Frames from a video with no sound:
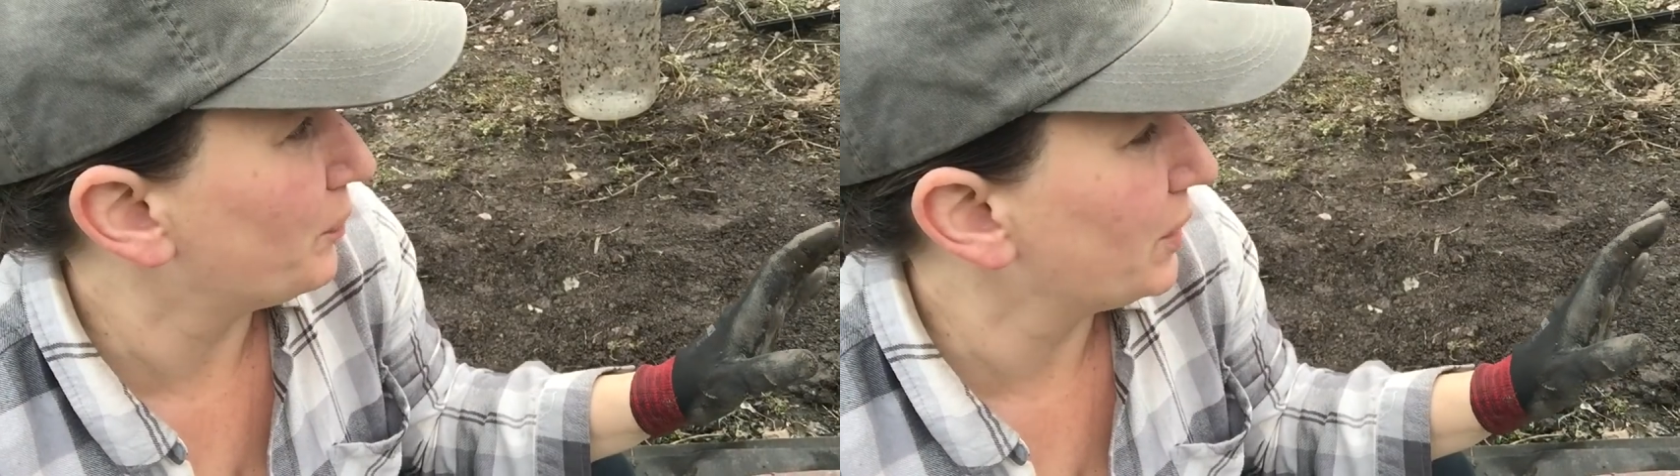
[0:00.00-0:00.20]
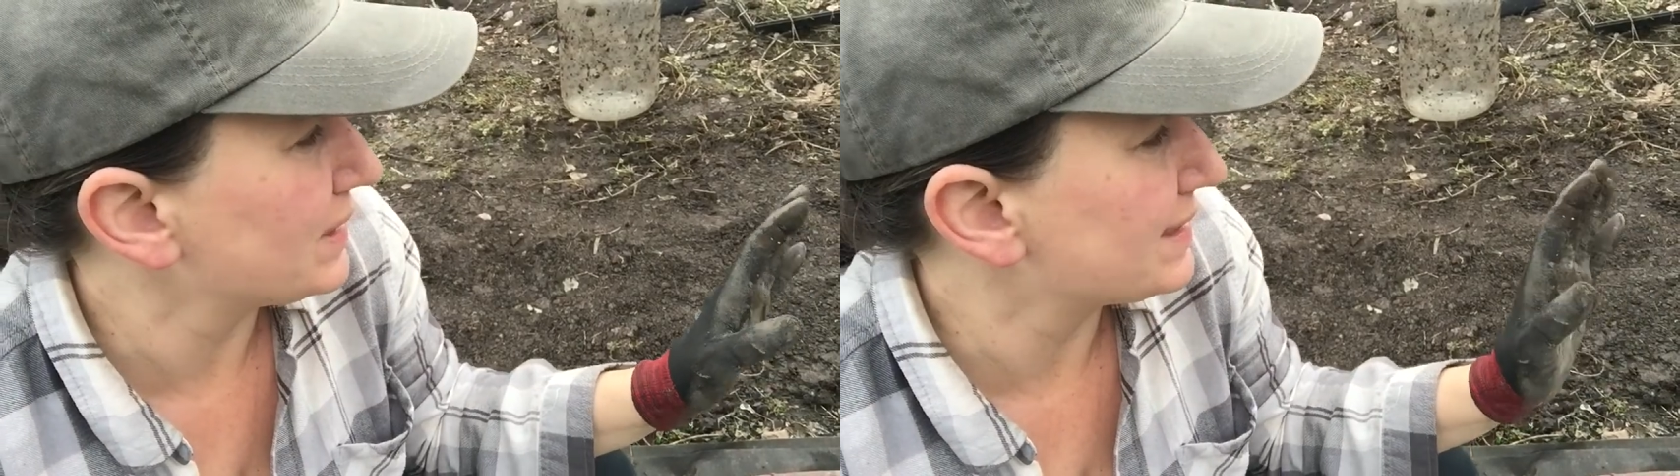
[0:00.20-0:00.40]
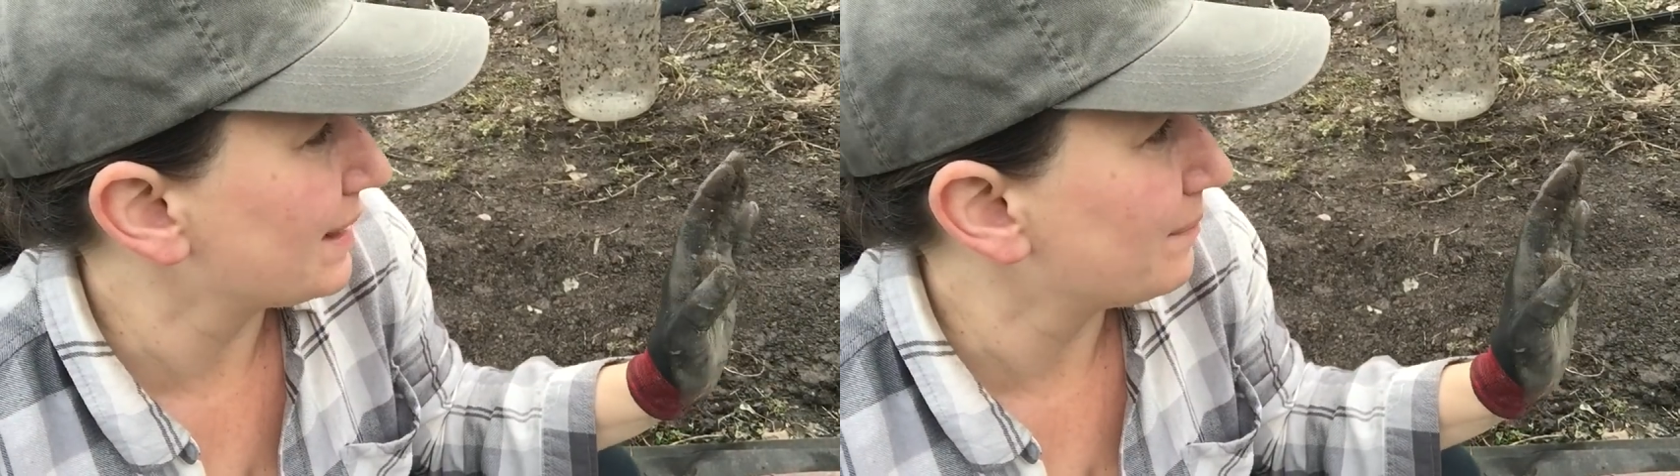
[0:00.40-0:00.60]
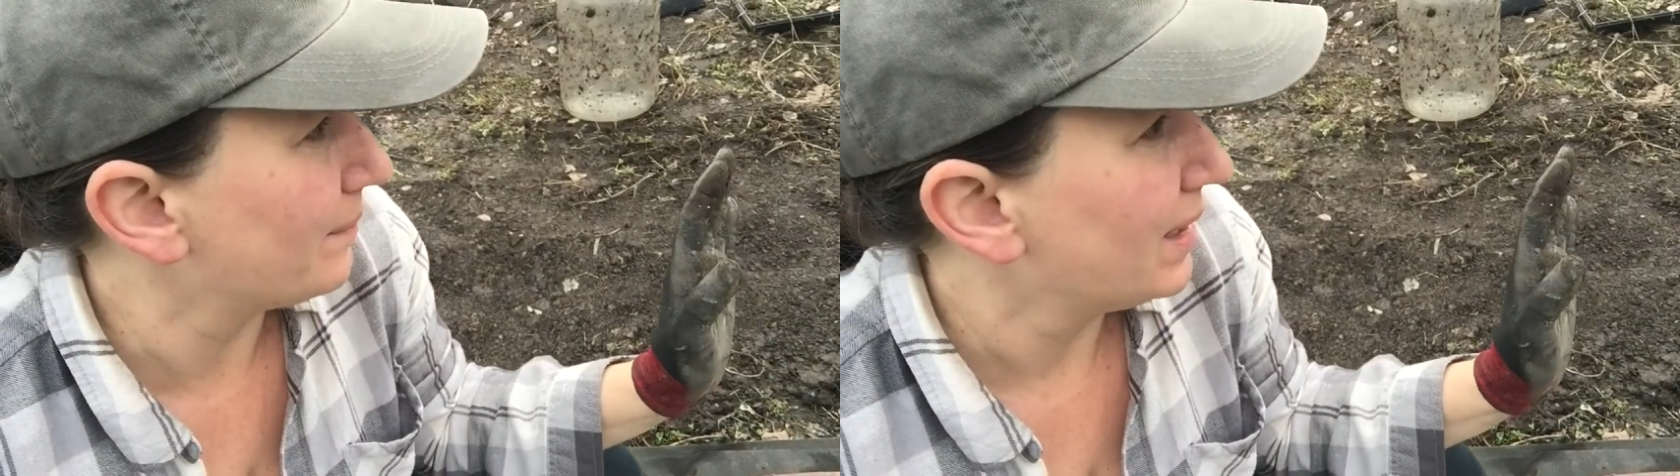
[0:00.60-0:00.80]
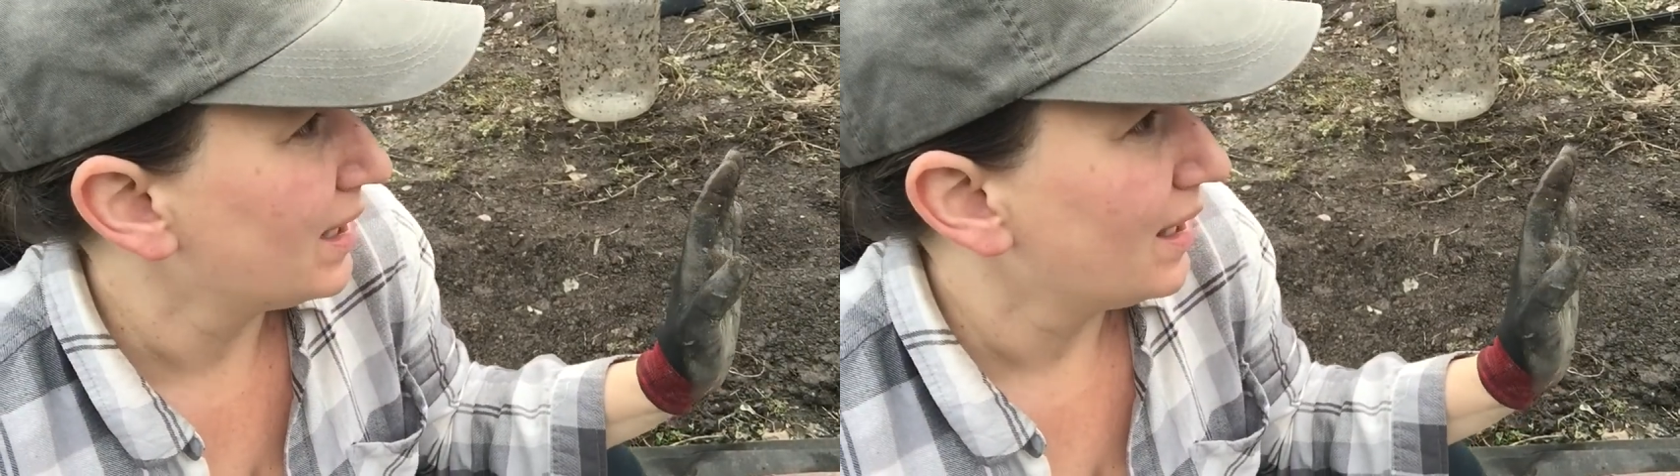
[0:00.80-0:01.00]
put some
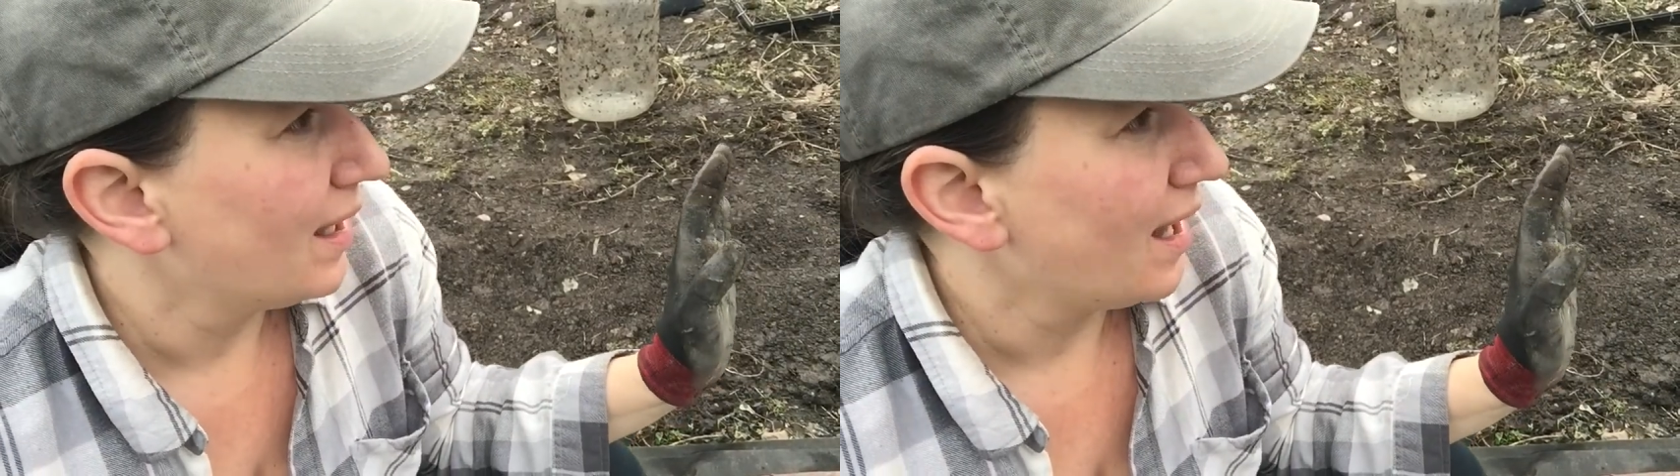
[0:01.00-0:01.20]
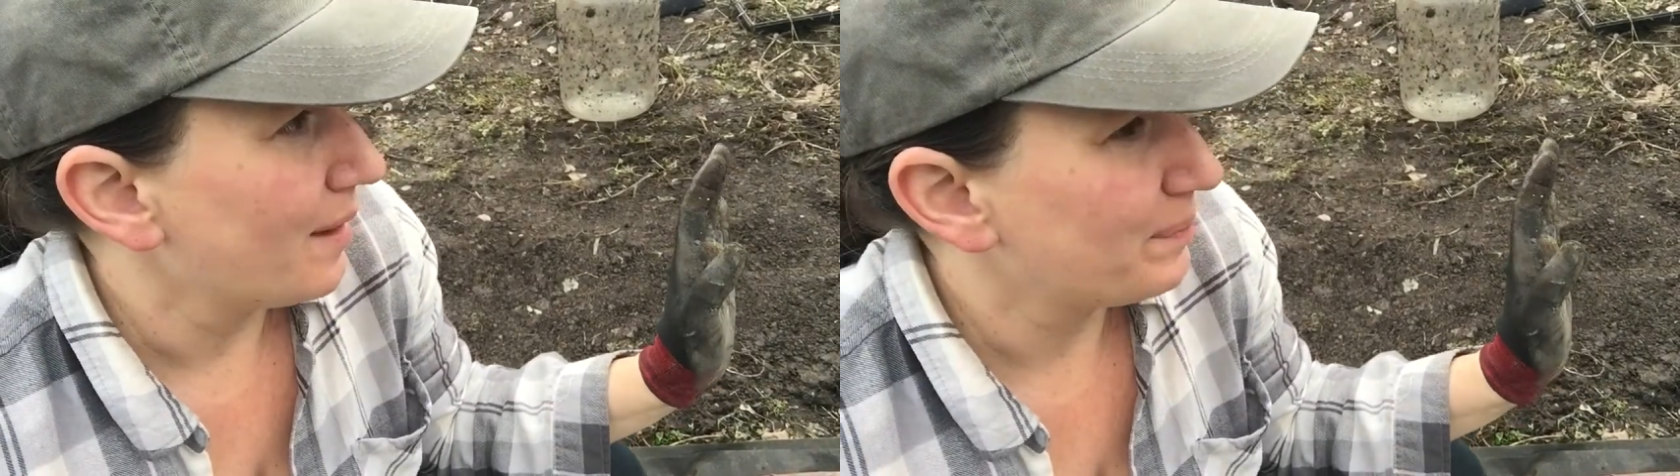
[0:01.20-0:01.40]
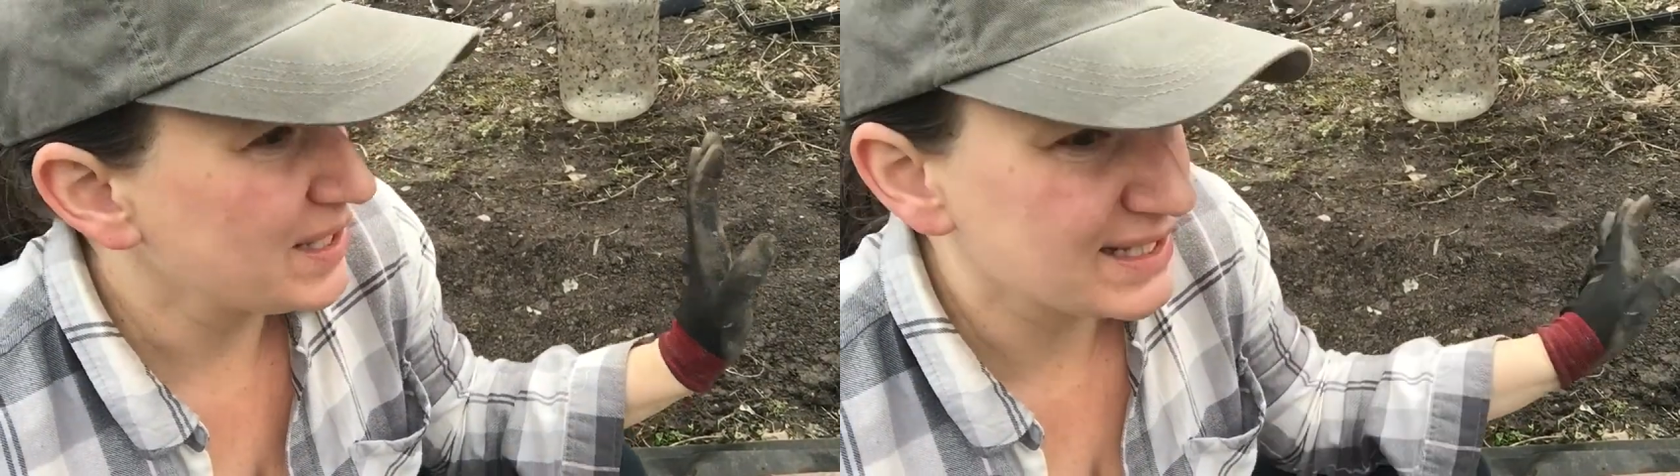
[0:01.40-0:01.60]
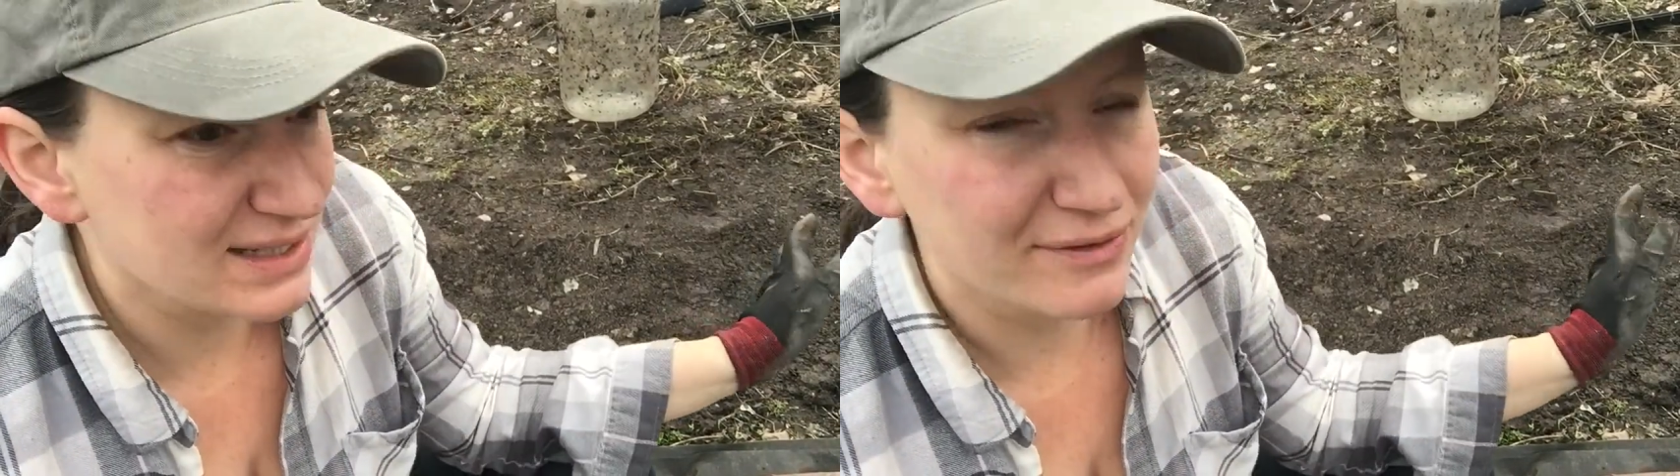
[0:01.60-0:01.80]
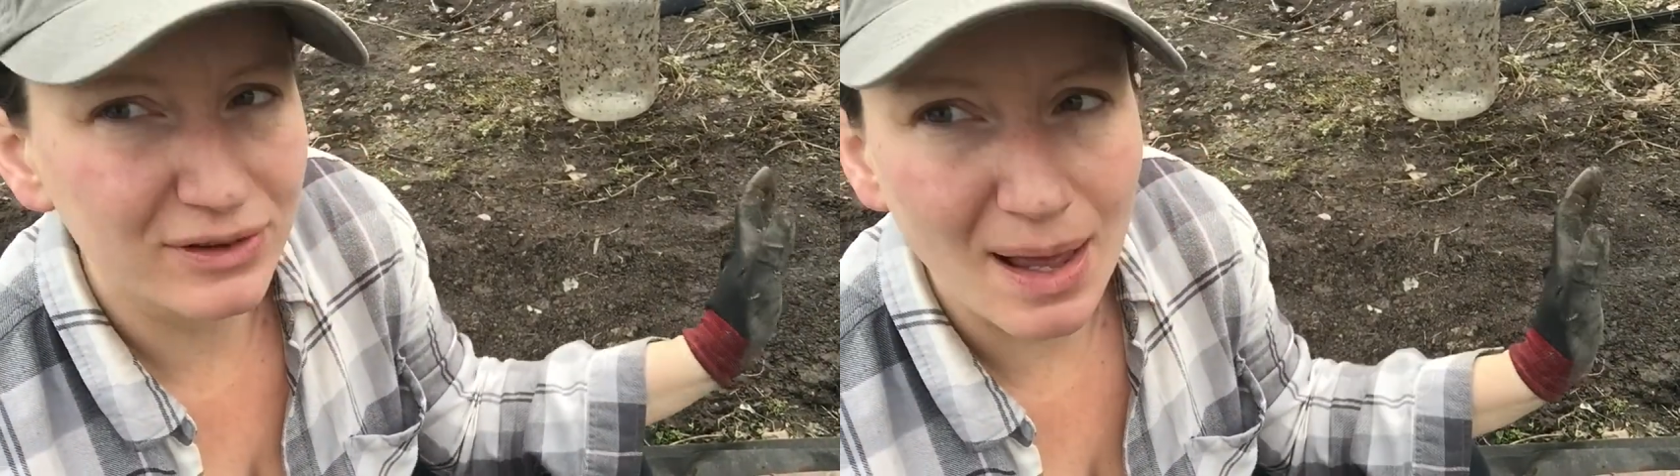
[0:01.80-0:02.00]
pieces
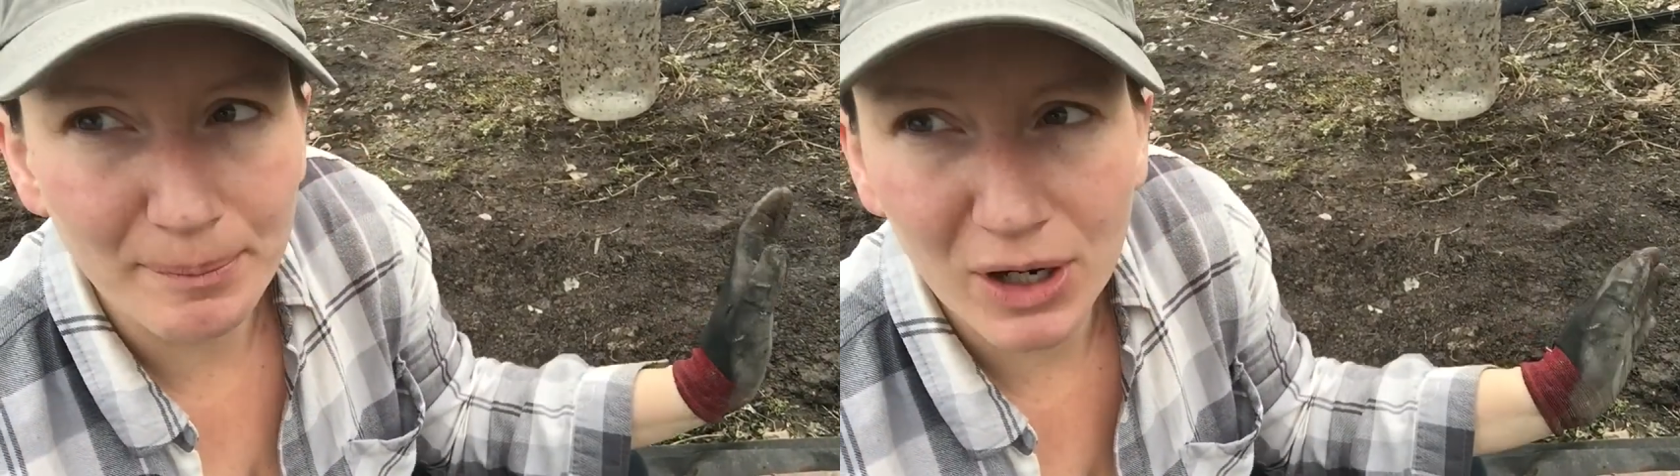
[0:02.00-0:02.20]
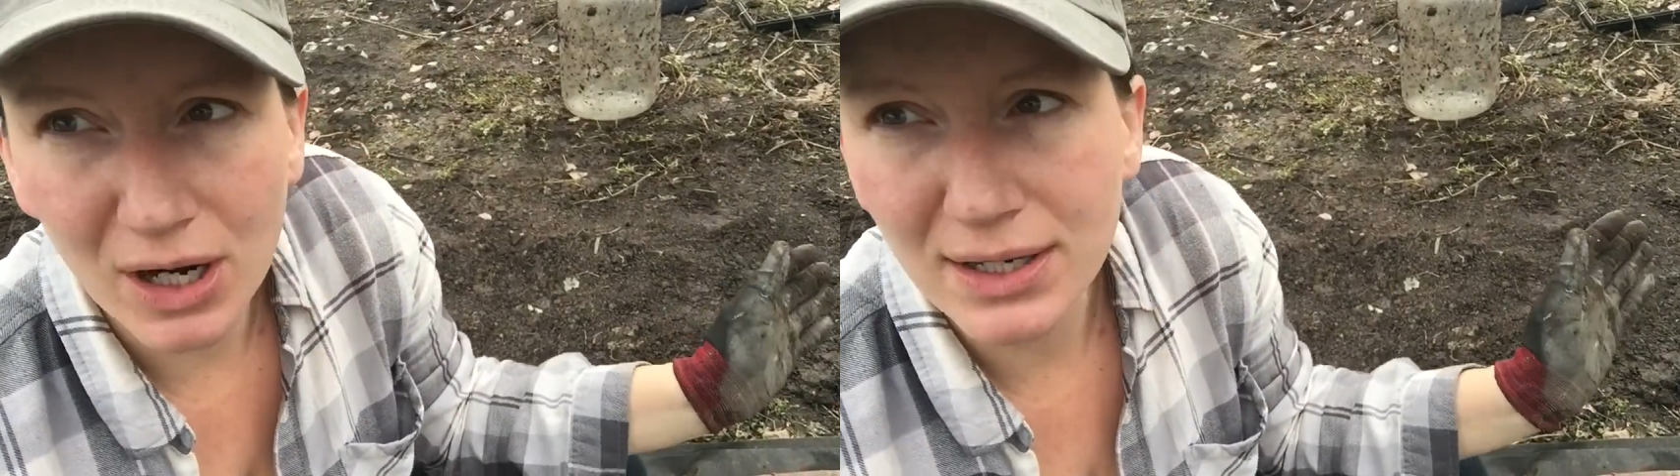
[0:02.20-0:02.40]
of lumber